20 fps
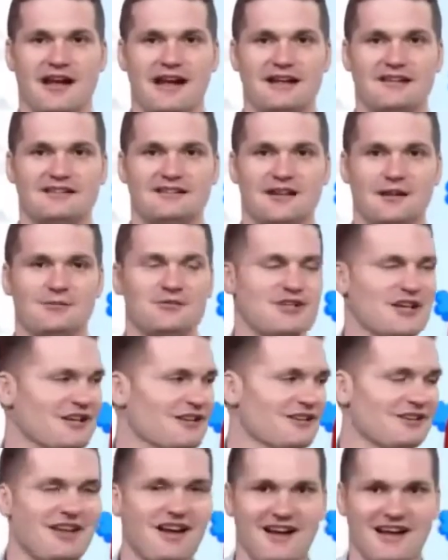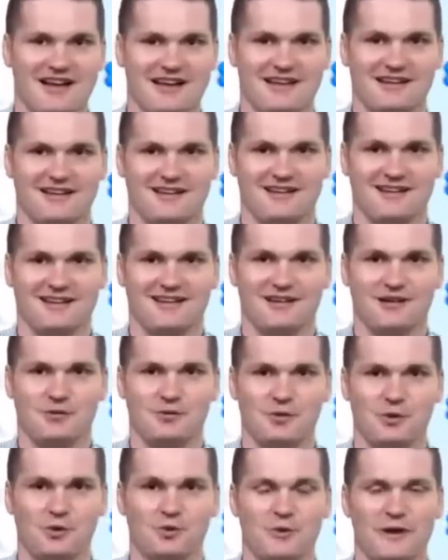a subject line
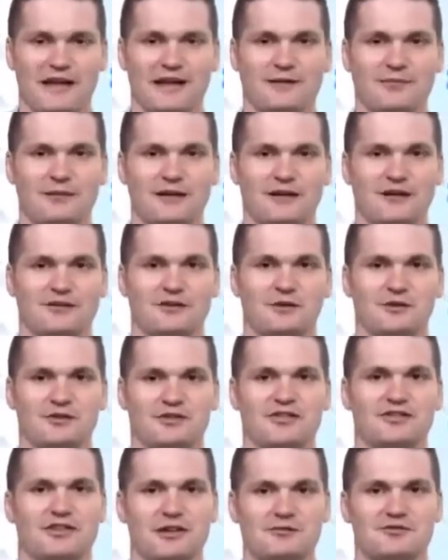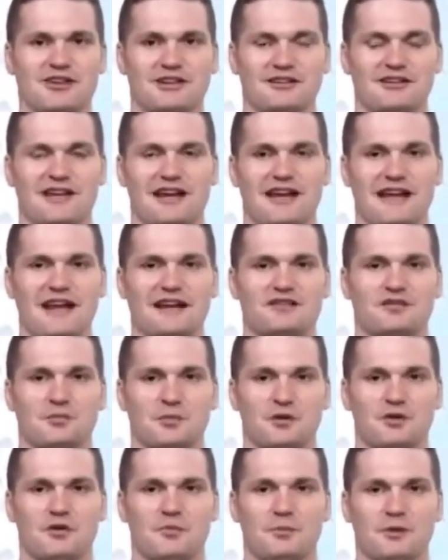will win, because who's the subject line
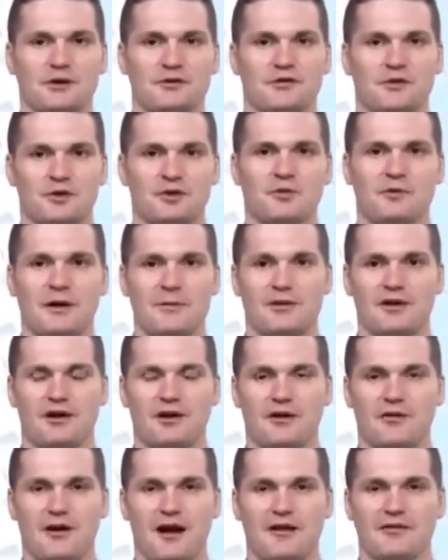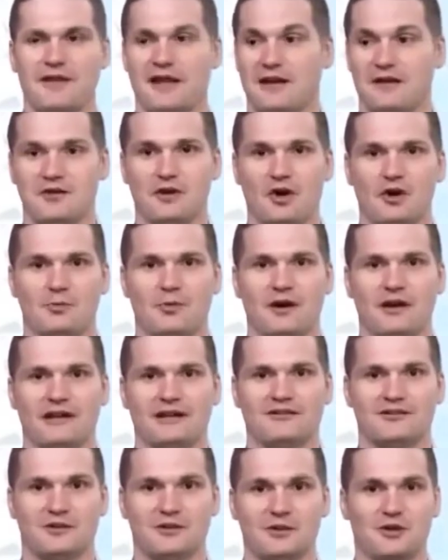expert who builds a whole webinar around that? Nobody.
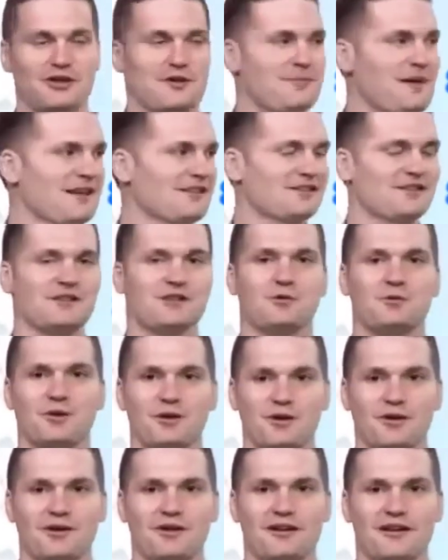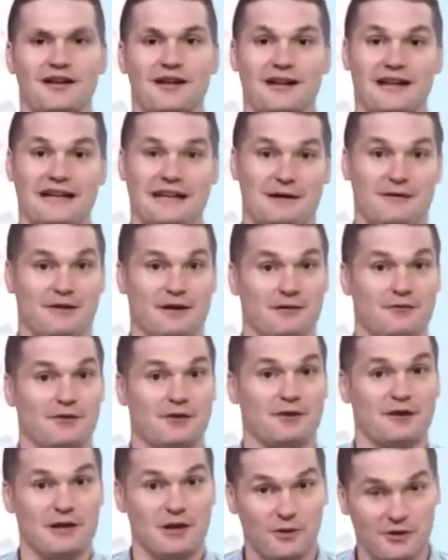So you're the best in the world, even if
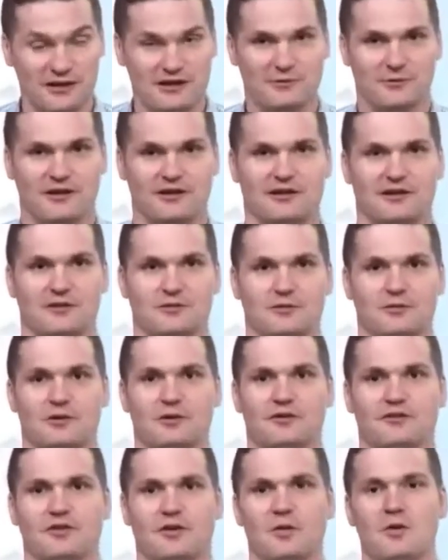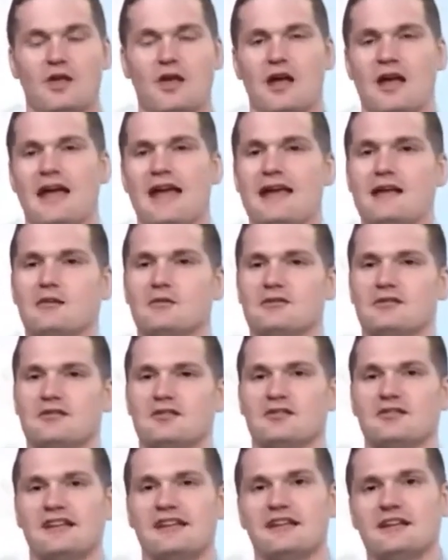you're the only one in the world. So a
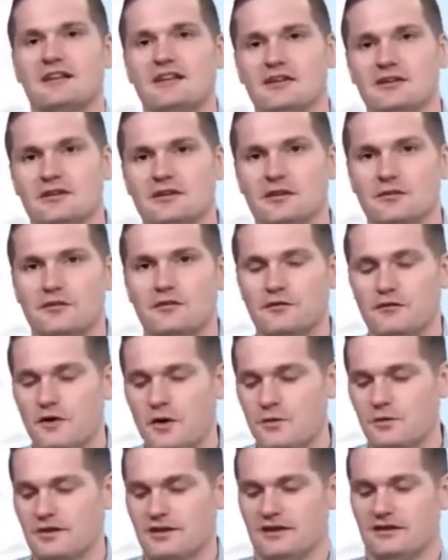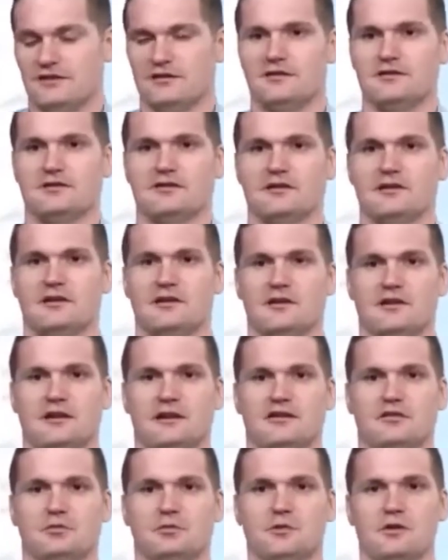singular focus
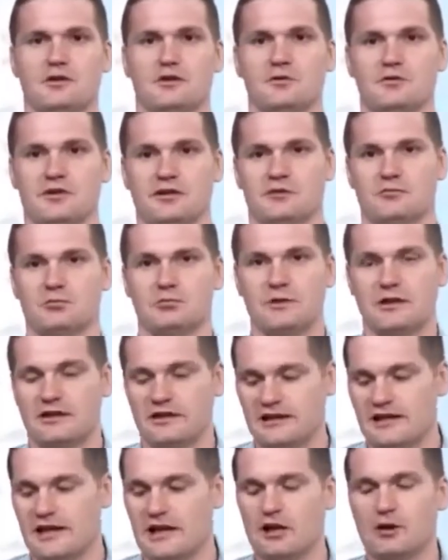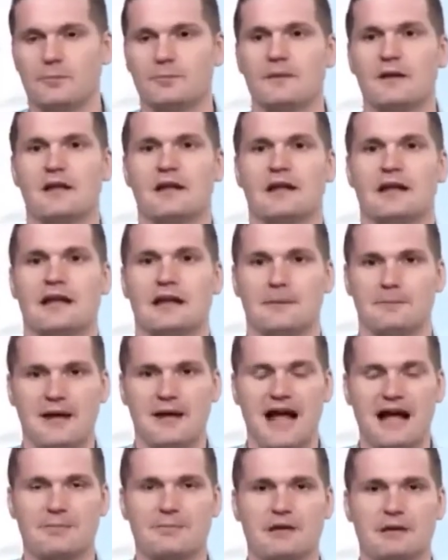is where you can really help and
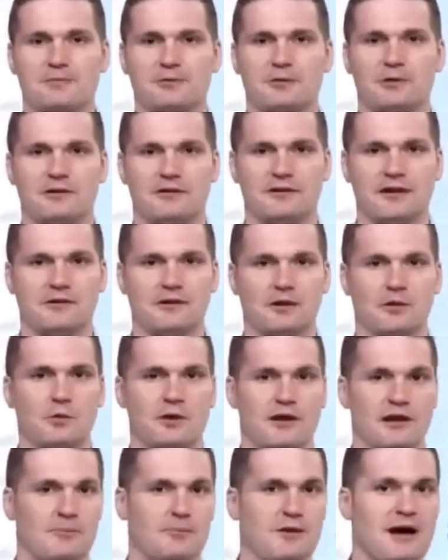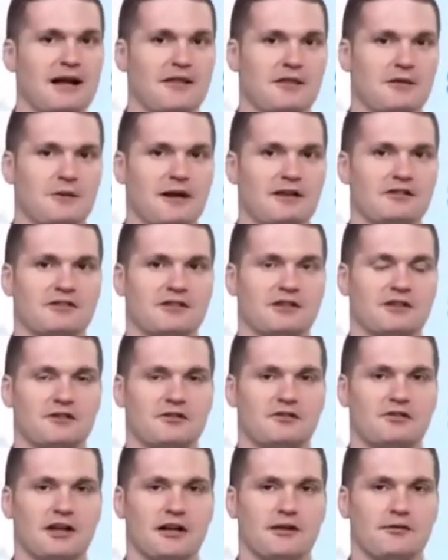impact people, and then they'll want to buy the rest of your
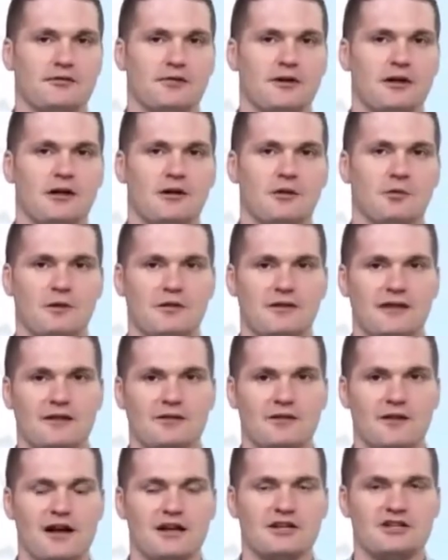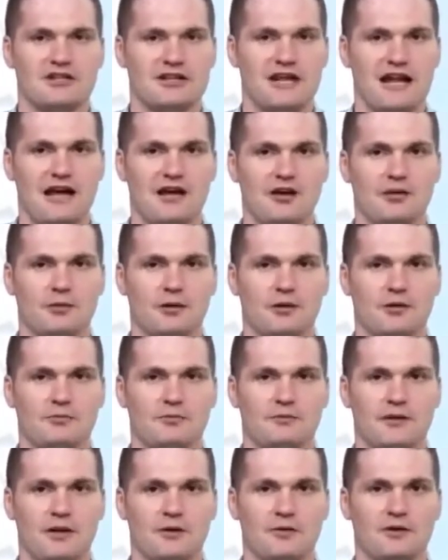stuff. When they launch an album,
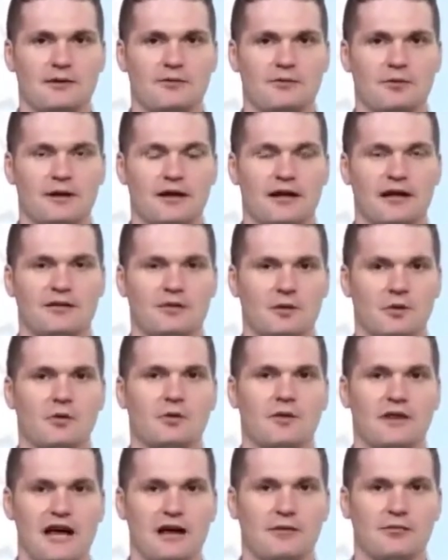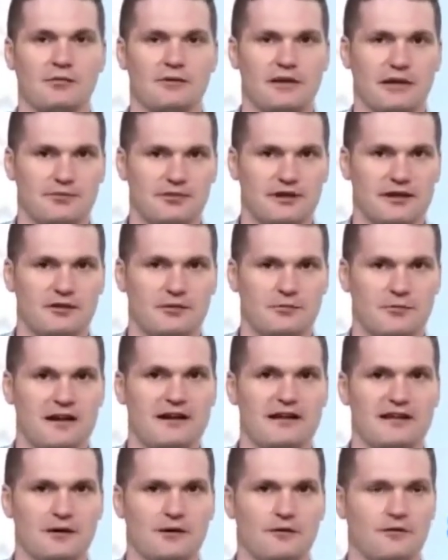they don't give away the whole album. They play the
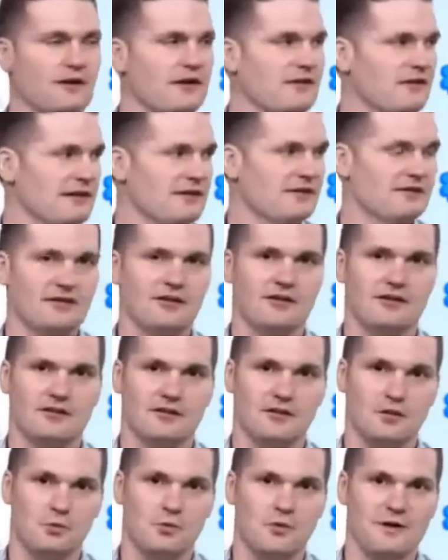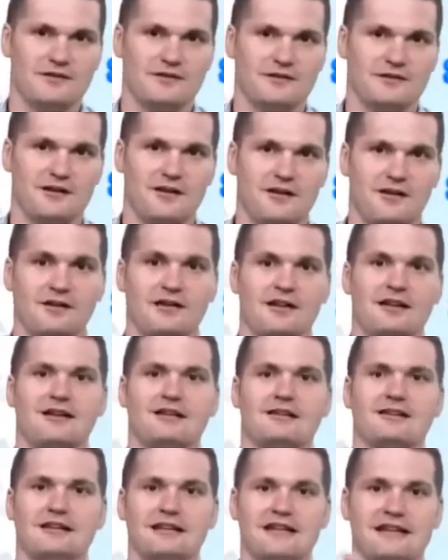radio-friendly song. The one song
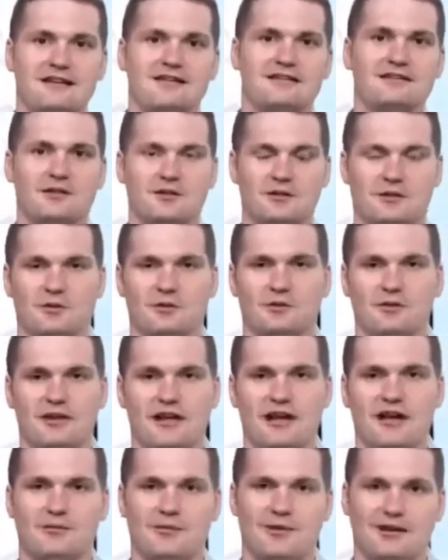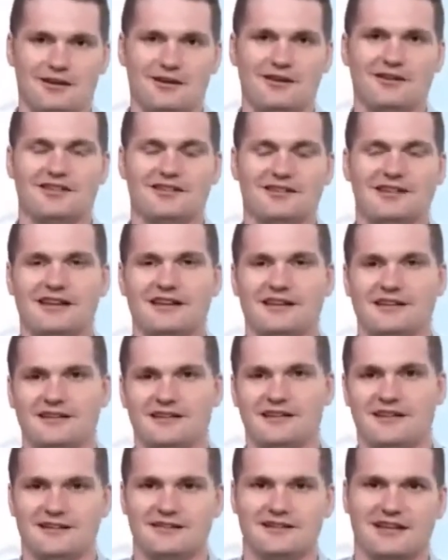leads to the whole album. I know it's a
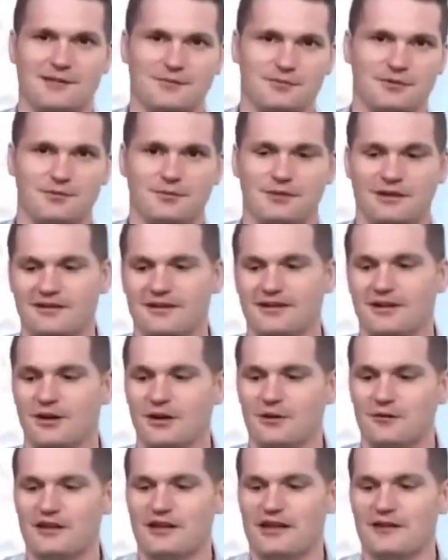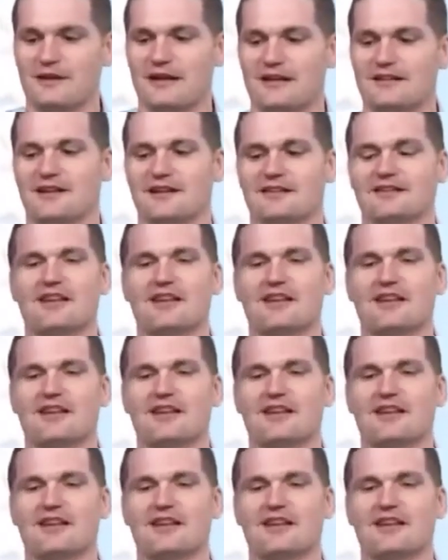dated example, but hopefully it makes sense.